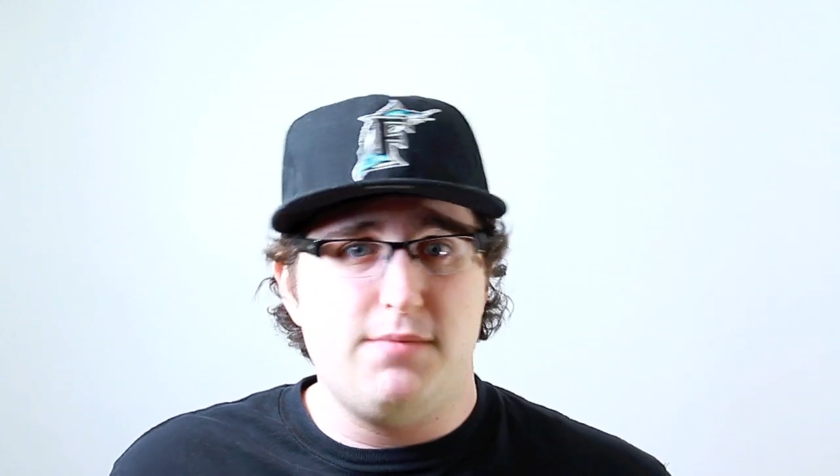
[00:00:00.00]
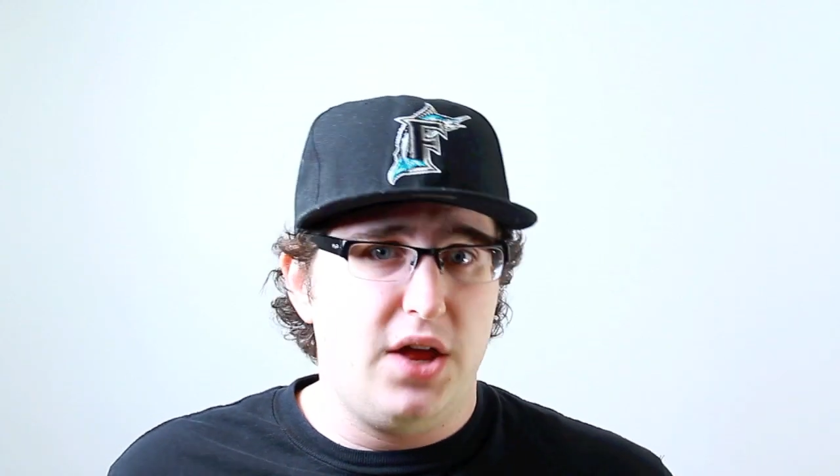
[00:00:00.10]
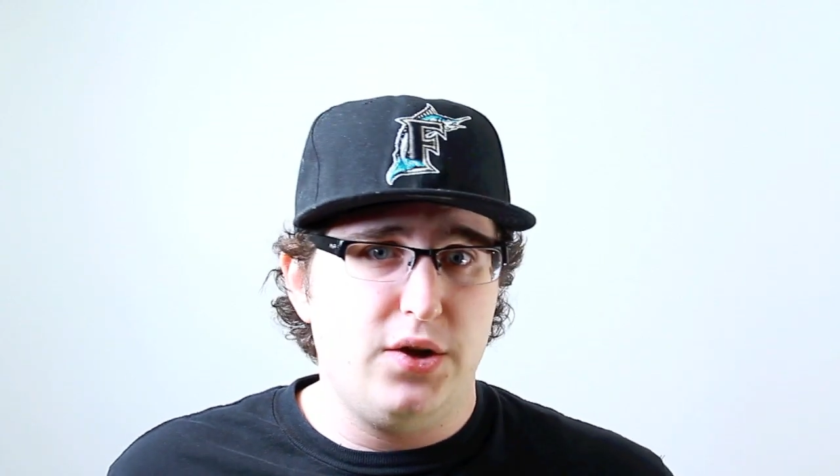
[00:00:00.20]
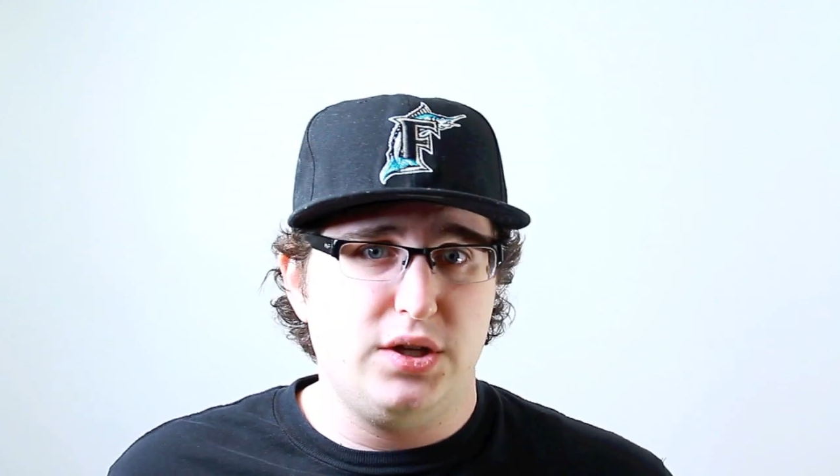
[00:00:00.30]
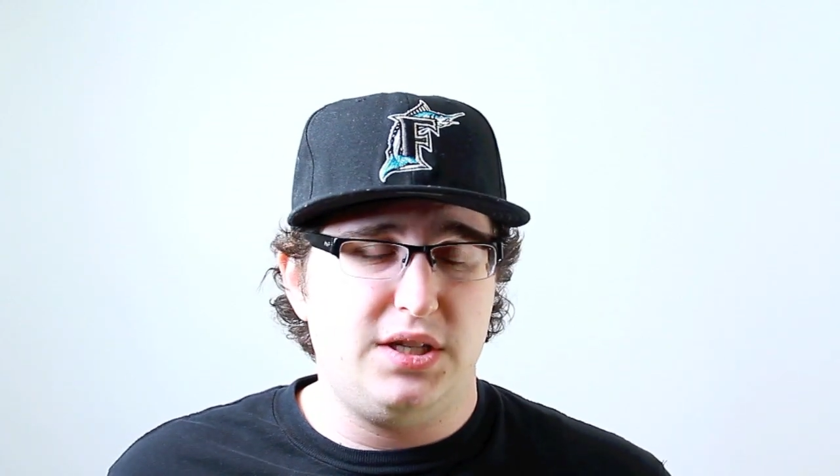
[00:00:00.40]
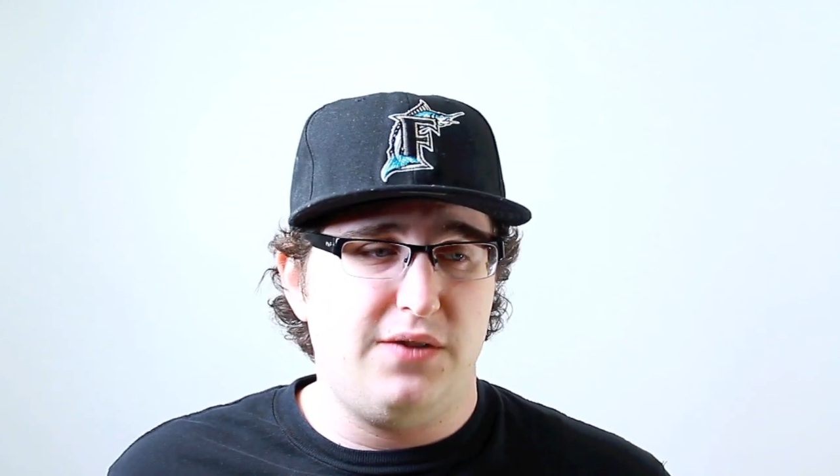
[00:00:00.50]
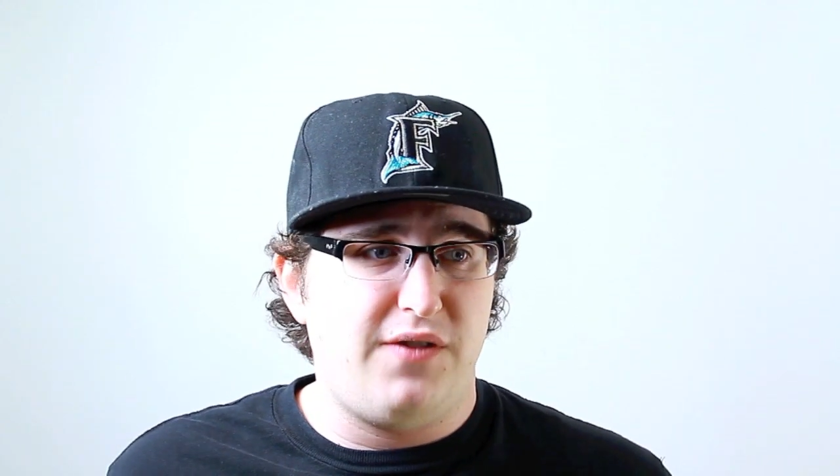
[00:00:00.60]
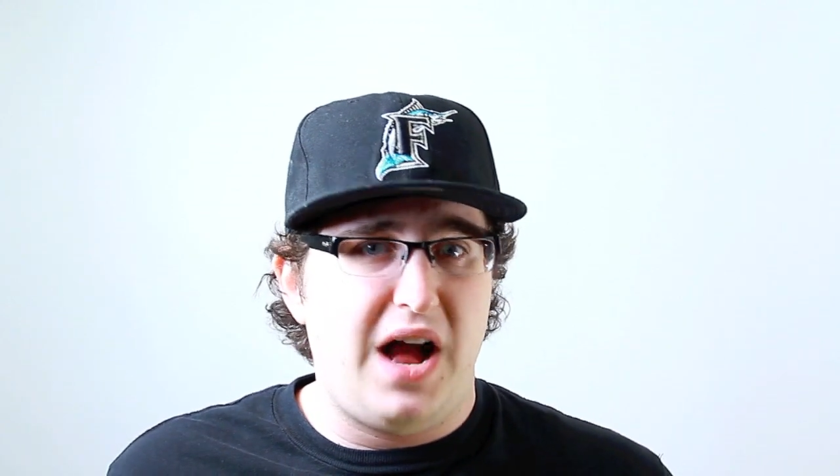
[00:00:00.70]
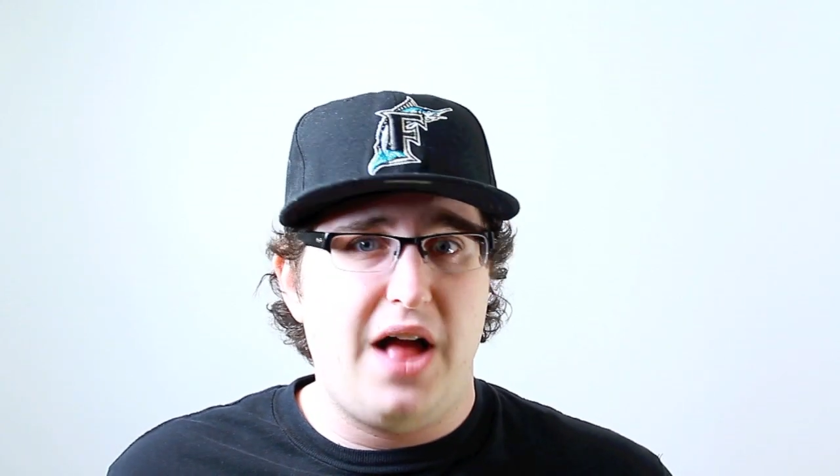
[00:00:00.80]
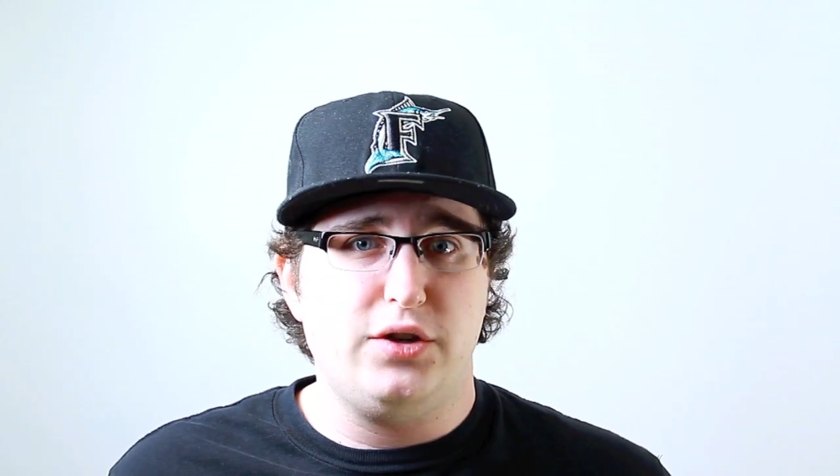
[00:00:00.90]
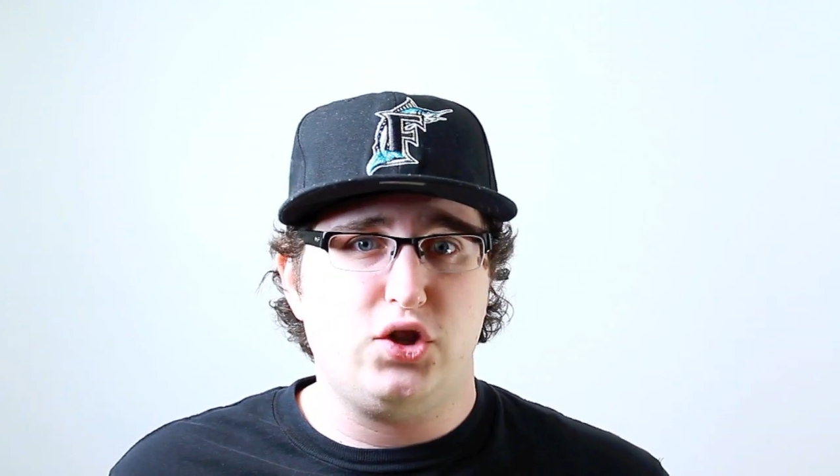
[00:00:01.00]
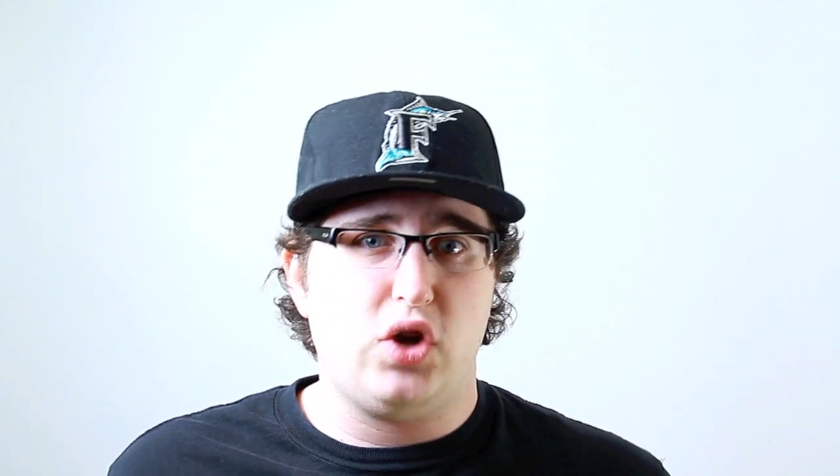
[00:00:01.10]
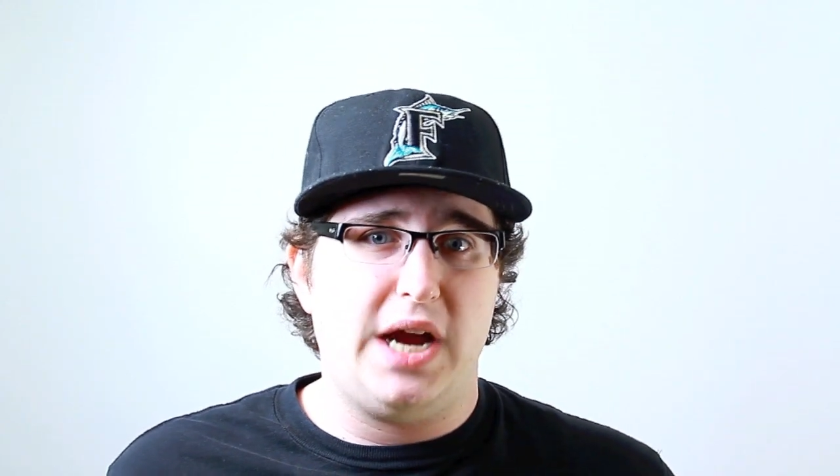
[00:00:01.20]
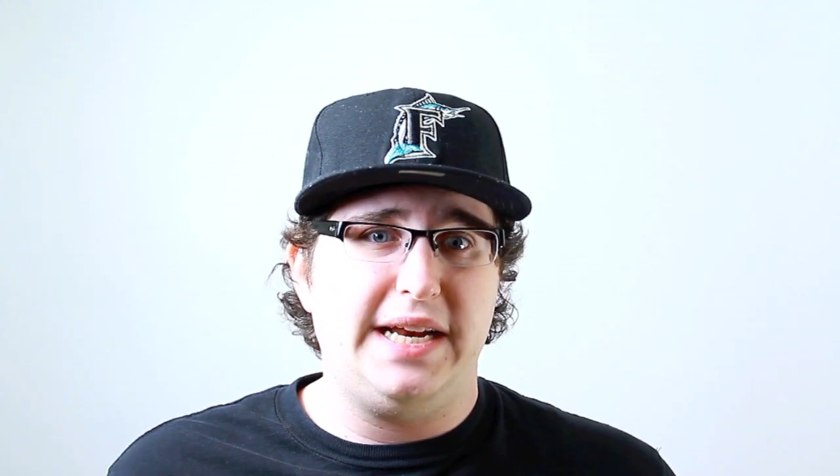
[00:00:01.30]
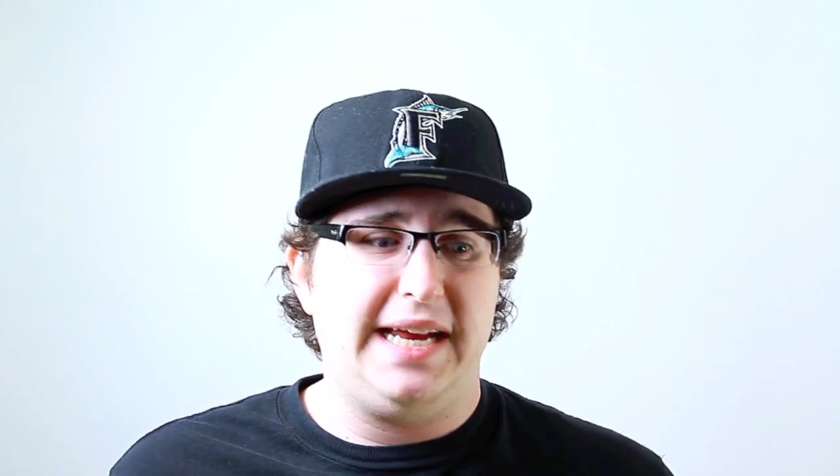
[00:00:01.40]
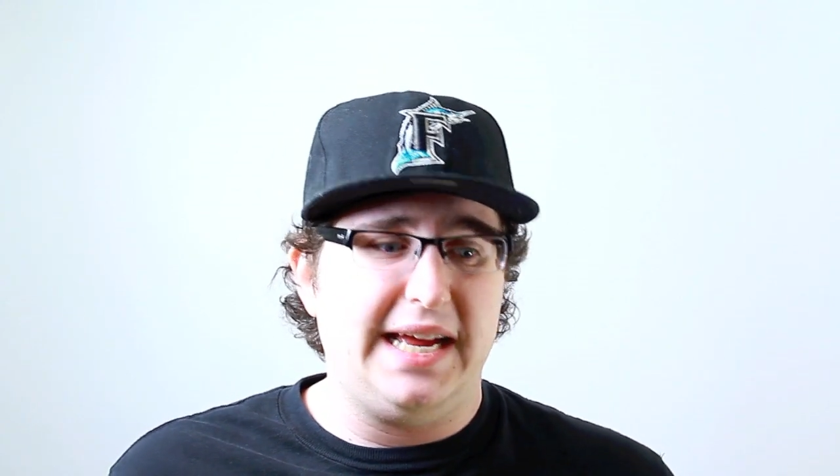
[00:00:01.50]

mothers and fathers trying to